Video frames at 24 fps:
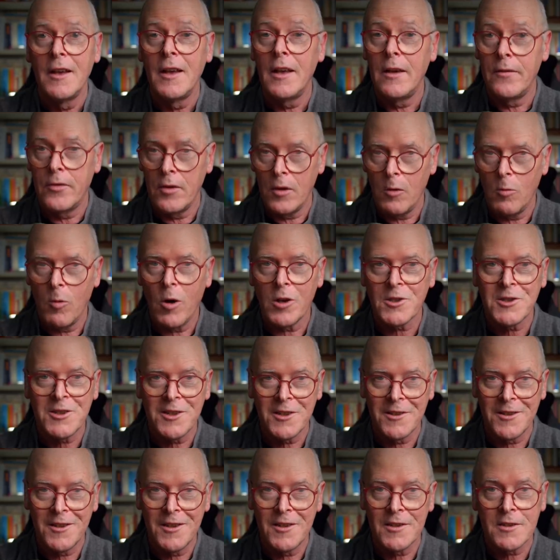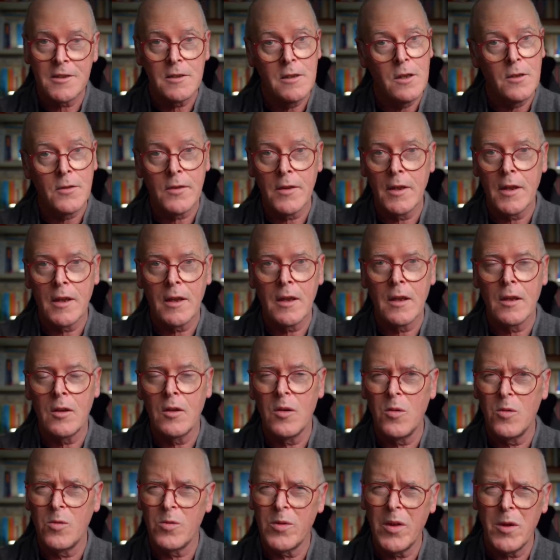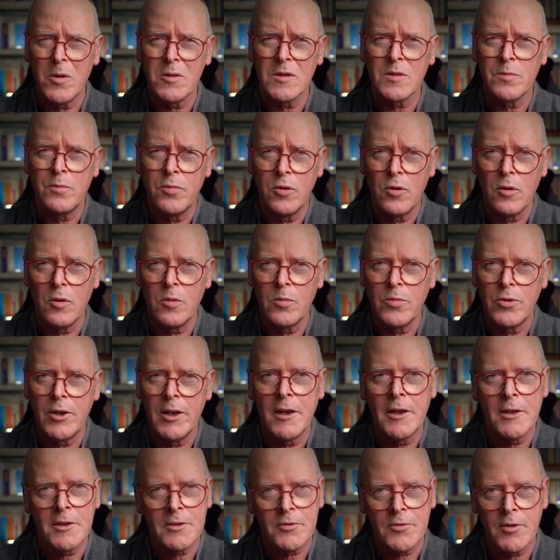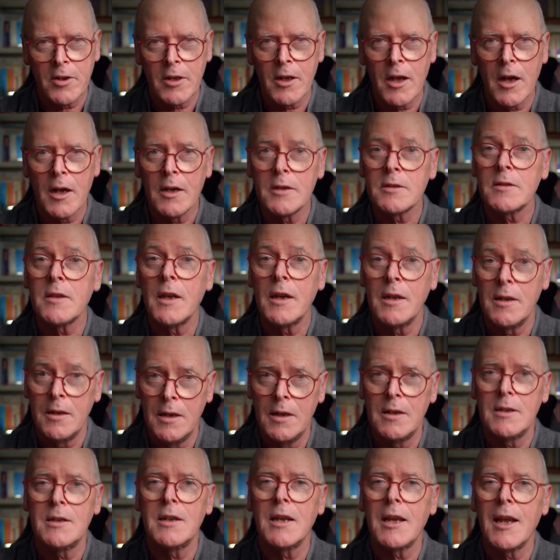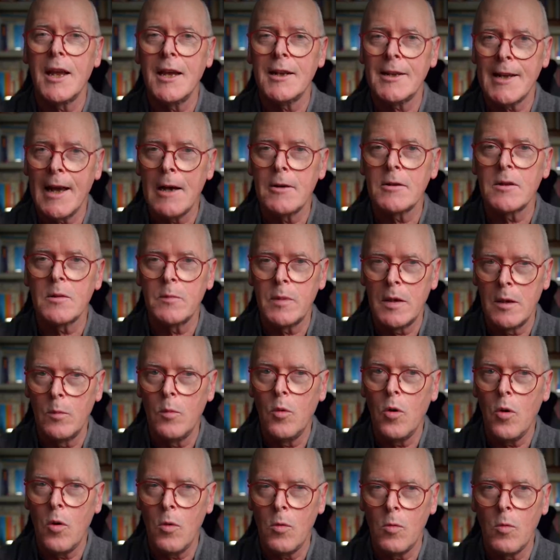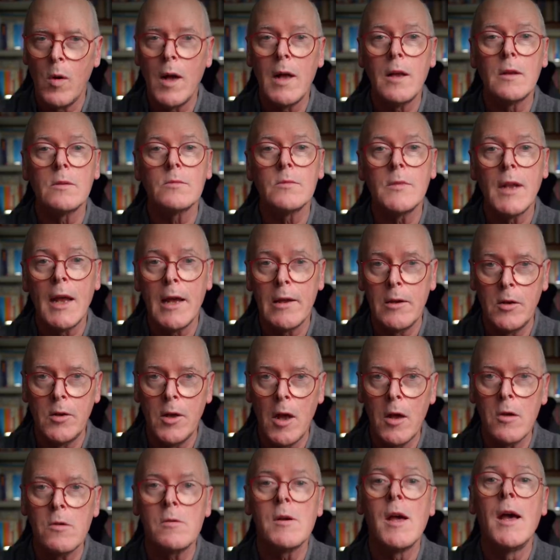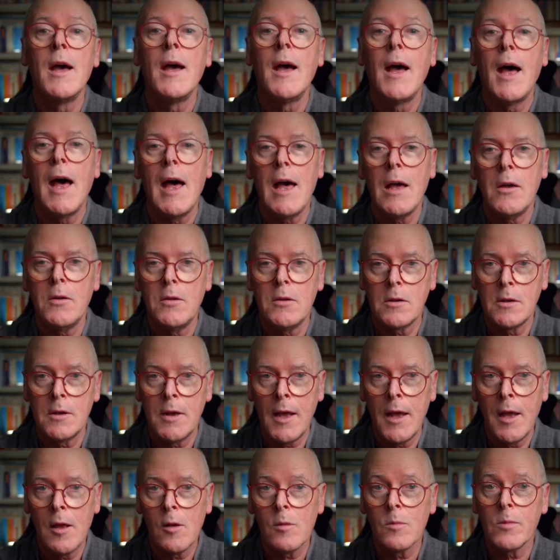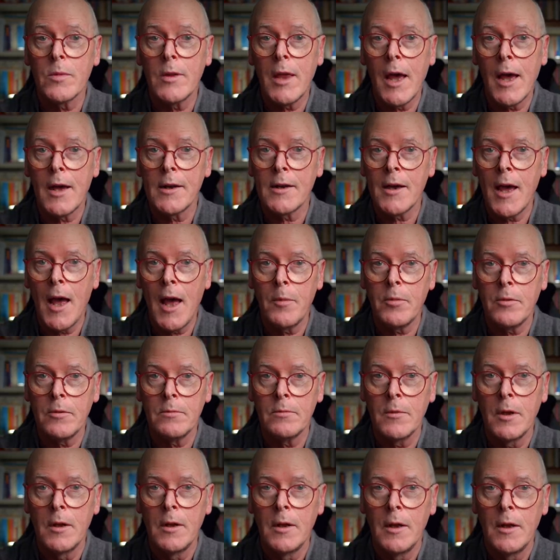If you're watching this and you're thinking, oh, those poor Prehistory Guys, they need to get out a bit more. Well, now you know how you can help that happen.